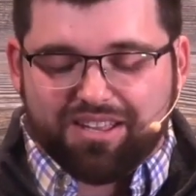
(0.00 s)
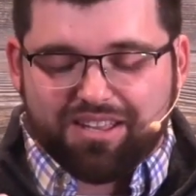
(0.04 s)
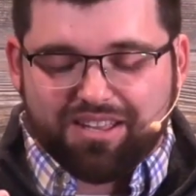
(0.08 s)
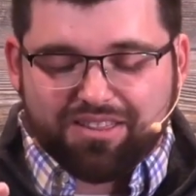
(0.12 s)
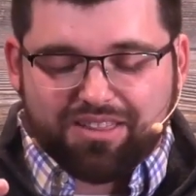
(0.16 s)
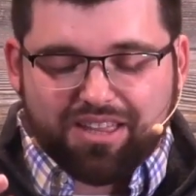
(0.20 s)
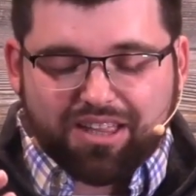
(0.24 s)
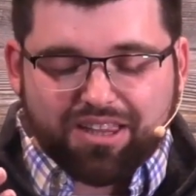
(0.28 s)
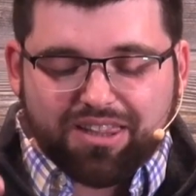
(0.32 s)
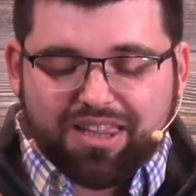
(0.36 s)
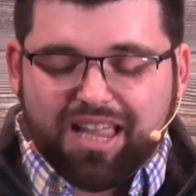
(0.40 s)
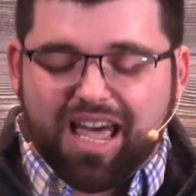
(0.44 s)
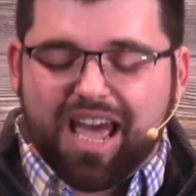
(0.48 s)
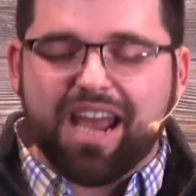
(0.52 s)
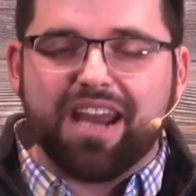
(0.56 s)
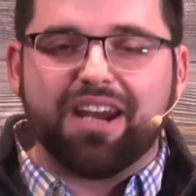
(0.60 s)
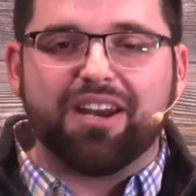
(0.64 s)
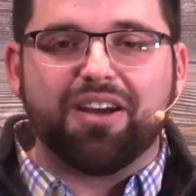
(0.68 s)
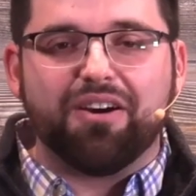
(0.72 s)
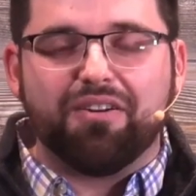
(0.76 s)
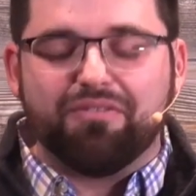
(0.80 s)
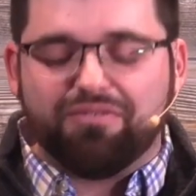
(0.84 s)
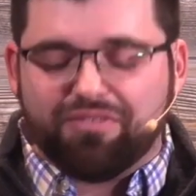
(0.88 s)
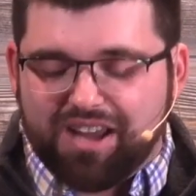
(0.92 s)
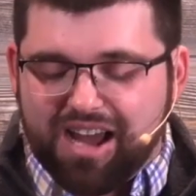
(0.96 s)
the light
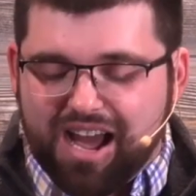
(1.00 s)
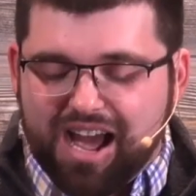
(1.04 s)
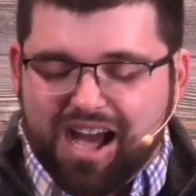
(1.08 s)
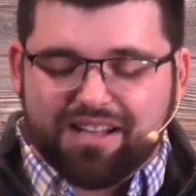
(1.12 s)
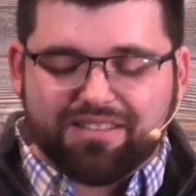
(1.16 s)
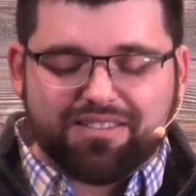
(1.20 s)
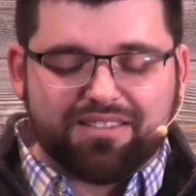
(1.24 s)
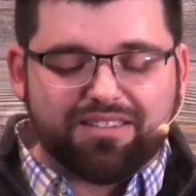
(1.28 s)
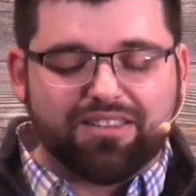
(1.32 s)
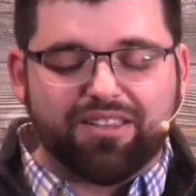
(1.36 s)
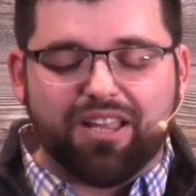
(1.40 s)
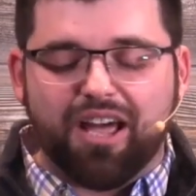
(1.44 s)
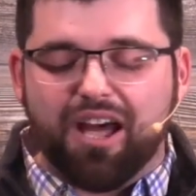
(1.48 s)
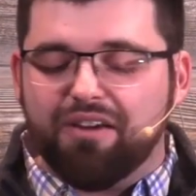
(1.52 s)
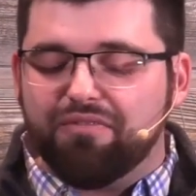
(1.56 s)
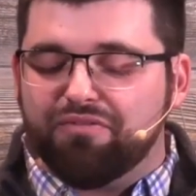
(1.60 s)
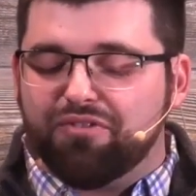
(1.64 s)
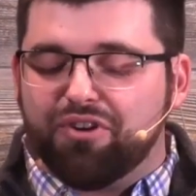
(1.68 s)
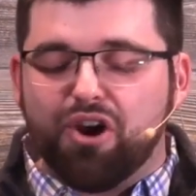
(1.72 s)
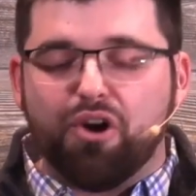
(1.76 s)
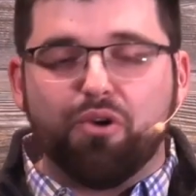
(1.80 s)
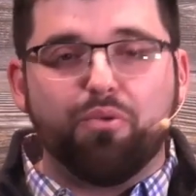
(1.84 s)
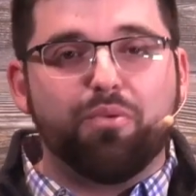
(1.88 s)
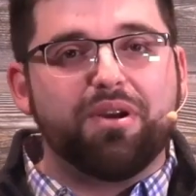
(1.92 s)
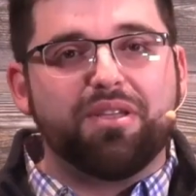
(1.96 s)
of God's love
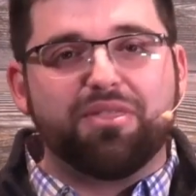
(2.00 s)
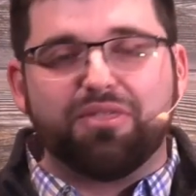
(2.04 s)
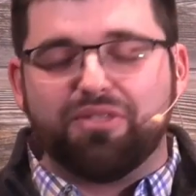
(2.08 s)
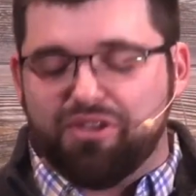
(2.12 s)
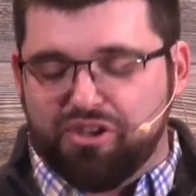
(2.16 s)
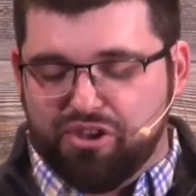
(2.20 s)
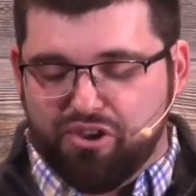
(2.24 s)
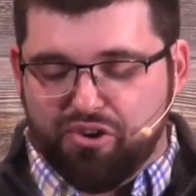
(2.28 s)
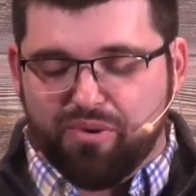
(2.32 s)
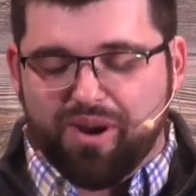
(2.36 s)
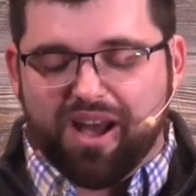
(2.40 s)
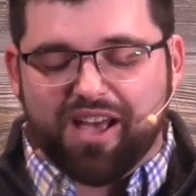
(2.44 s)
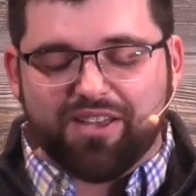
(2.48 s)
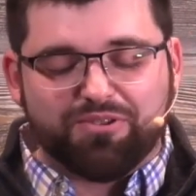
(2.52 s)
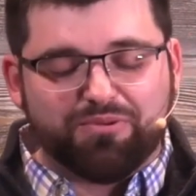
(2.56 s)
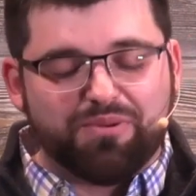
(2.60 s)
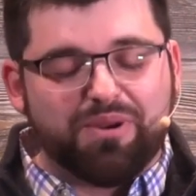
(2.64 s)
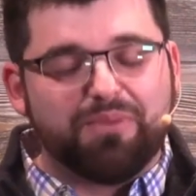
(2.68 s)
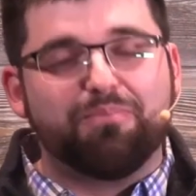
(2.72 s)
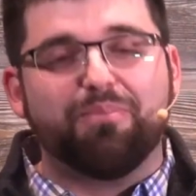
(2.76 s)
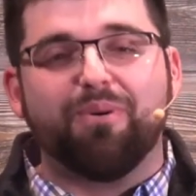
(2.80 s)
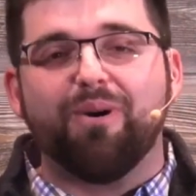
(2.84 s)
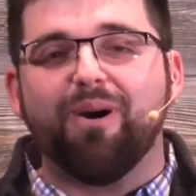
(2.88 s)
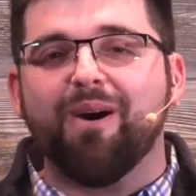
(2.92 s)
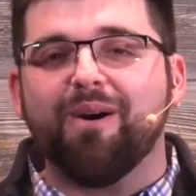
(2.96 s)
go with you as we
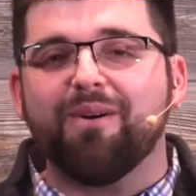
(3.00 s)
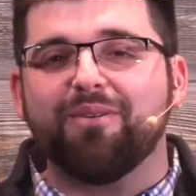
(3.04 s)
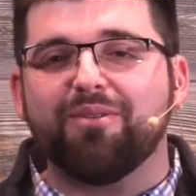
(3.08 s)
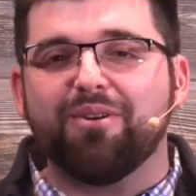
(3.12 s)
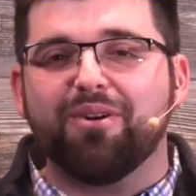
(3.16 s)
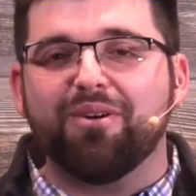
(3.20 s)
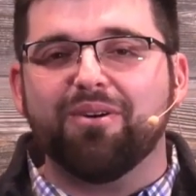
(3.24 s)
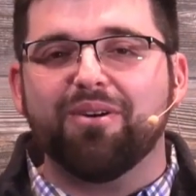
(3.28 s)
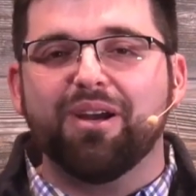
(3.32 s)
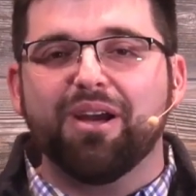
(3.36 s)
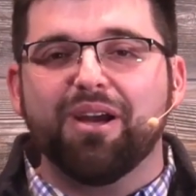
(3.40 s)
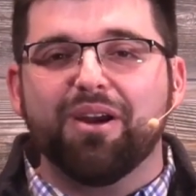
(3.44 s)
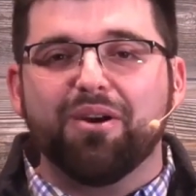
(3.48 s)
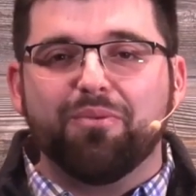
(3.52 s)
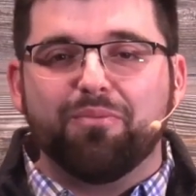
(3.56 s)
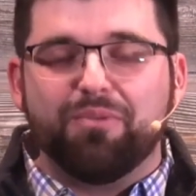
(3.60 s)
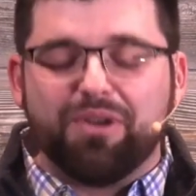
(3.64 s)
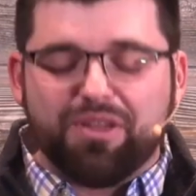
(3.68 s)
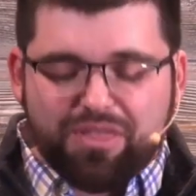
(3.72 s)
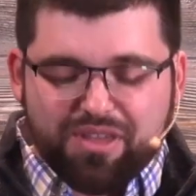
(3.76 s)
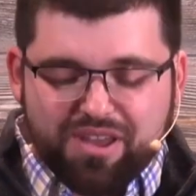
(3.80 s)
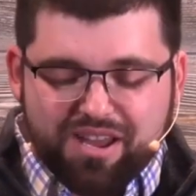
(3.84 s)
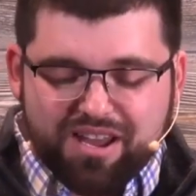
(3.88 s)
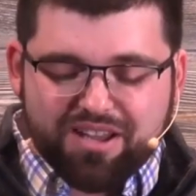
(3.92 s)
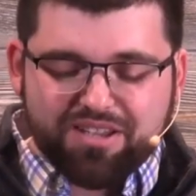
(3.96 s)
partner
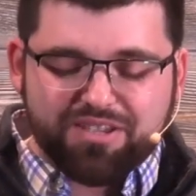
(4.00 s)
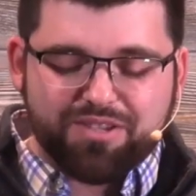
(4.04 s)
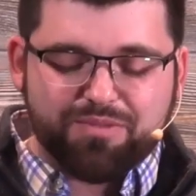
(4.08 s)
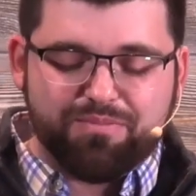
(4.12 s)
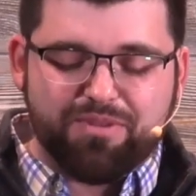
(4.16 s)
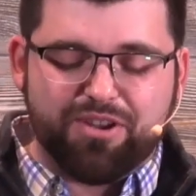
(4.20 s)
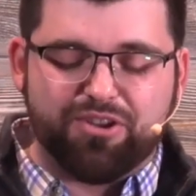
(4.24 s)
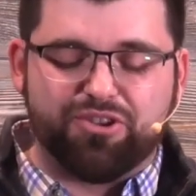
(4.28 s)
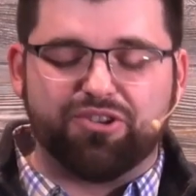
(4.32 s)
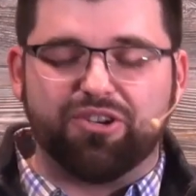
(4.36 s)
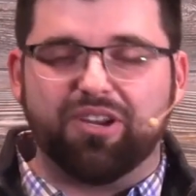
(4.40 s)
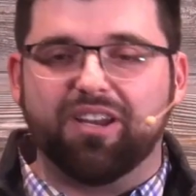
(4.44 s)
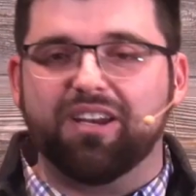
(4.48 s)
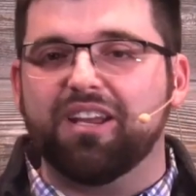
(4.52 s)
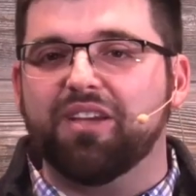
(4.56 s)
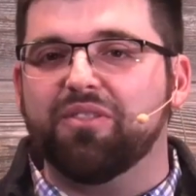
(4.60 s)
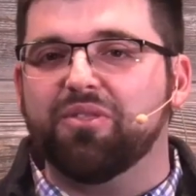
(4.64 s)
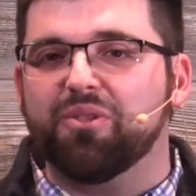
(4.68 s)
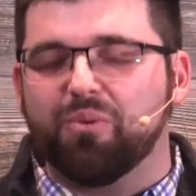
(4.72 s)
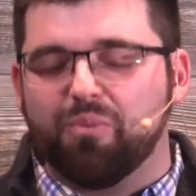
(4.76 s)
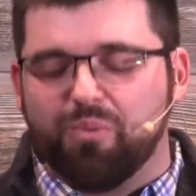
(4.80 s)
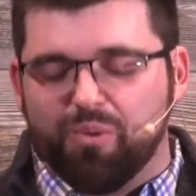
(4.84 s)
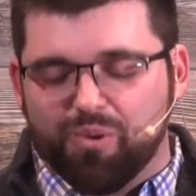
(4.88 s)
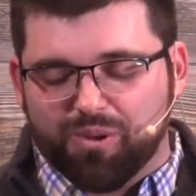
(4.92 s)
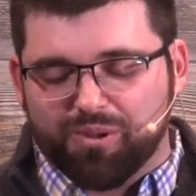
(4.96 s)
with his mission in
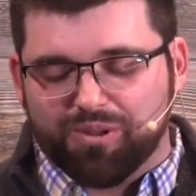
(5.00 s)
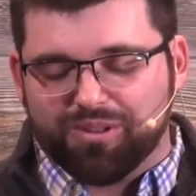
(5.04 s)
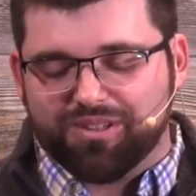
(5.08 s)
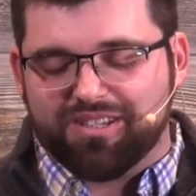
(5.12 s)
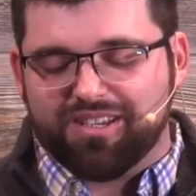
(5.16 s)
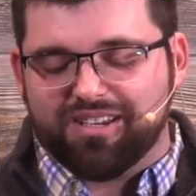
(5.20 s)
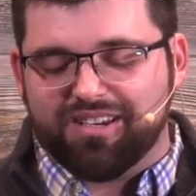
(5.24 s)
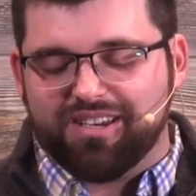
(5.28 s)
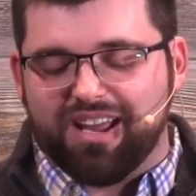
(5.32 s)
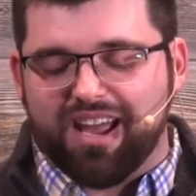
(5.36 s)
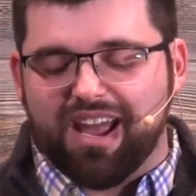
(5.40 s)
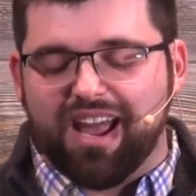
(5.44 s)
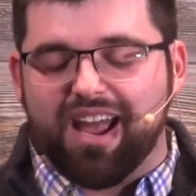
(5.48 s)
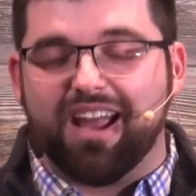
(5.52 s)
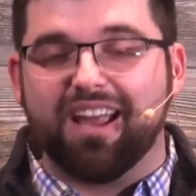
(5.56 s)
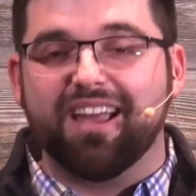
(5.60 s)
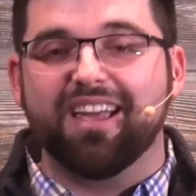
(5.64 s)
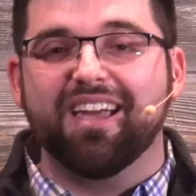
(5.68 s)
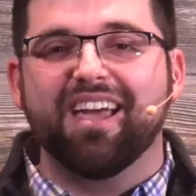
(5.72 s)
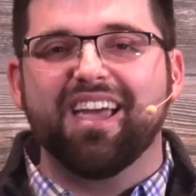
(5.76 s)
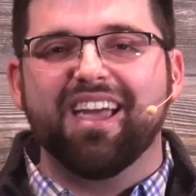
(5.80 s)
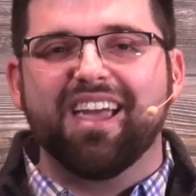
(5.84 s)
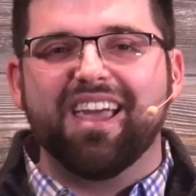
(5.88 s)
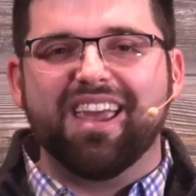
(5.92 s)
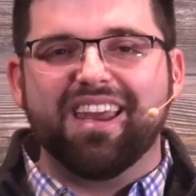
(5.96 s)
the world today
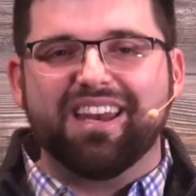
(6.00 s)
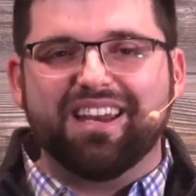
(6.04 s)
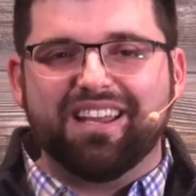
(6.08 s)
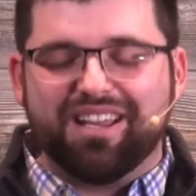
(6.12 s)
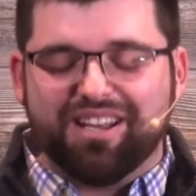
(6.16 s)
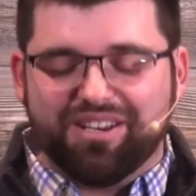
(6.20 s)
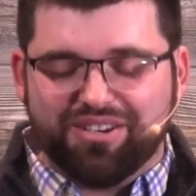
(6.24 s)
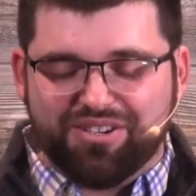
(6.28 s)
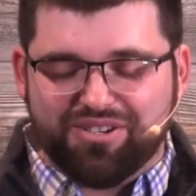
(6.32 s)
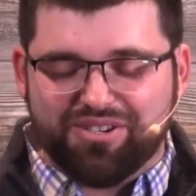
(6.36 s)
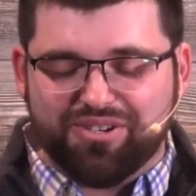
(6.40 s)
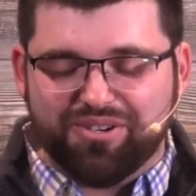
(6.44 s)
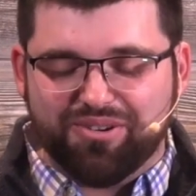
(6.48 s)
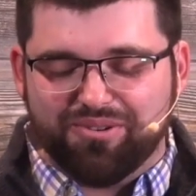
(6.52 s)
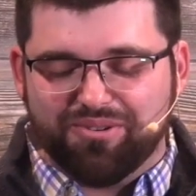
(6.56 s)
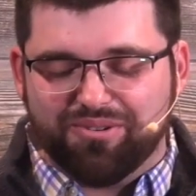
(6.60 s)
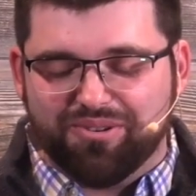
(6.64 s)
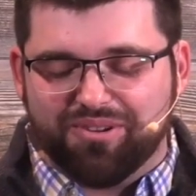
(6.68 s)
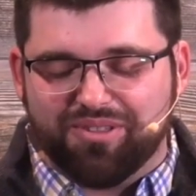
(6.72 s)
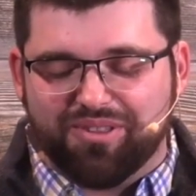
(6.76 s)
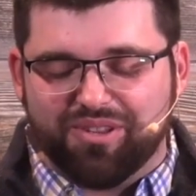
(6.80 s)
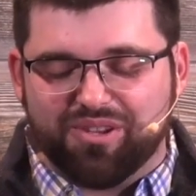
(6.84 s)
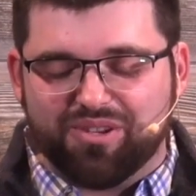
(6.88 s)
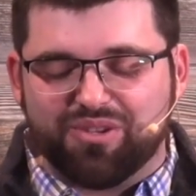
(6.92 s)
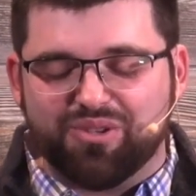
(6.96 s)
and into
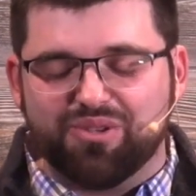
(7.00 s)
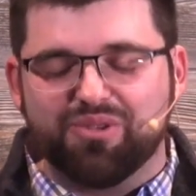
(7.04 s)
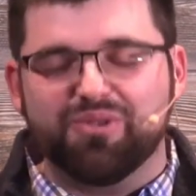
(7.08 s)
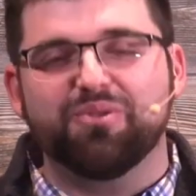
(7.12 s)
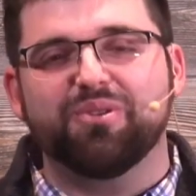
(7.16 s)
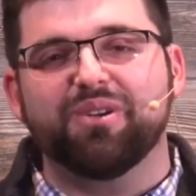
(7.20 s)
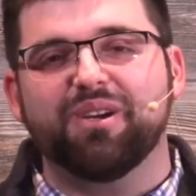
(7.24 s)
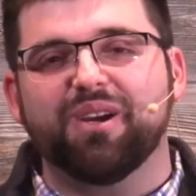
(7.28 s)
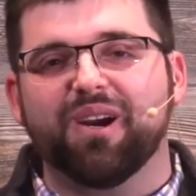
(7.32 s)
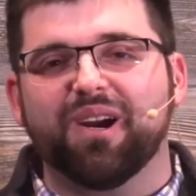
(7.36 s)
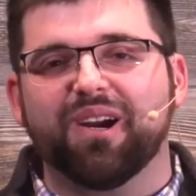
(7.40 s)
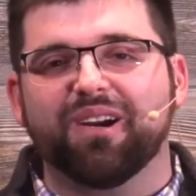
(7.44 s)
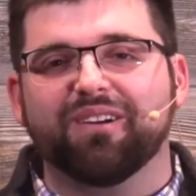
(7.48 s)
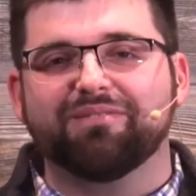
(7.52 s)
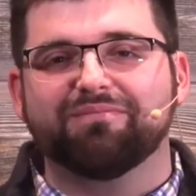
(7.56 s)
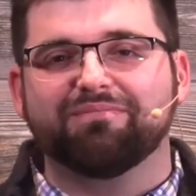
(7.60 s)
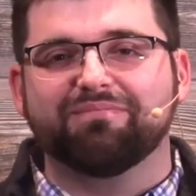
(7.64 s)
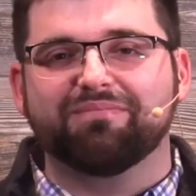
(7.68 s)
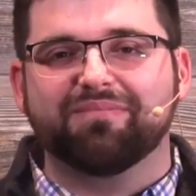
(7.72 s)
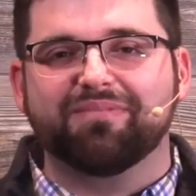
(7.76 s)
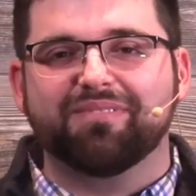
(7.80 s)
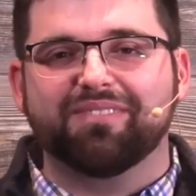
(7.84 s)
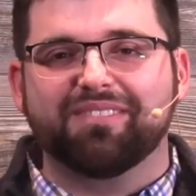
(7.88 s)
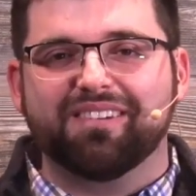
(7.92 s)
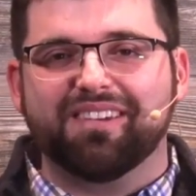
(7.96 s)
this new year.
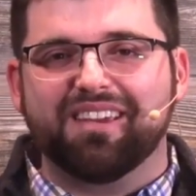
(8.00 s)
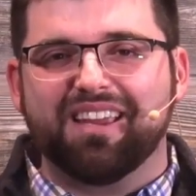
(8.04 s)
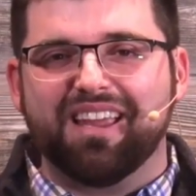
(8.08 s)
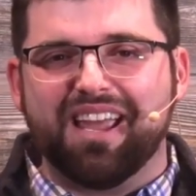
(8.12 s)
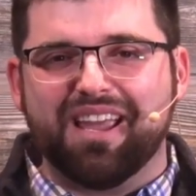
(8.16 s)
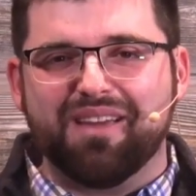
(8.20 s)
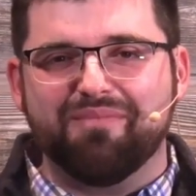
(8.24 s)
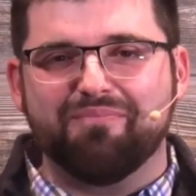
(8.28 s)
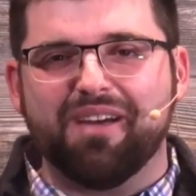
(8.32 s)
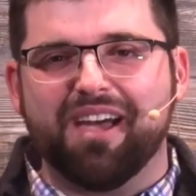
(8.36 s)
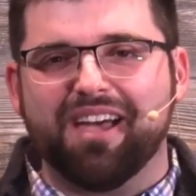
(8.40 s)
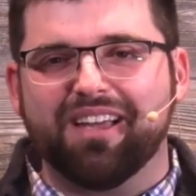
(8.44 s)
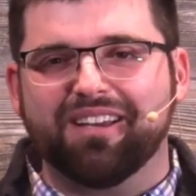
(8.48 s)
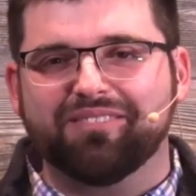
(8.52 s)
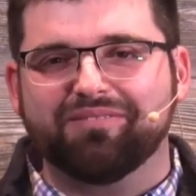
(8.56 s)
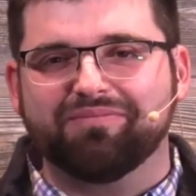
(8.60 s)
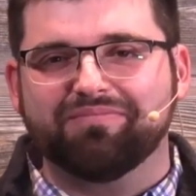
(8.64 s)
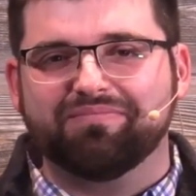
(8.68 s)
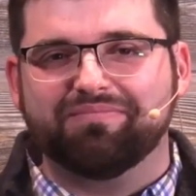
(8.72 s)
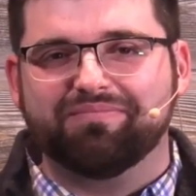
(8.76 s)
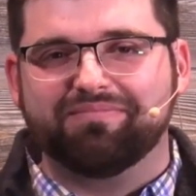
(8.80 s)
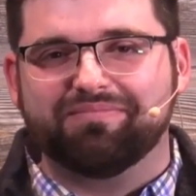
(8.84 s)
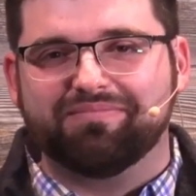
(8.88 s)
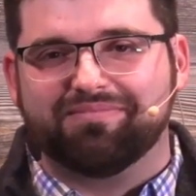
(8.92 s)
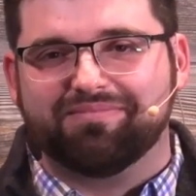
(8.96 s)
Amen.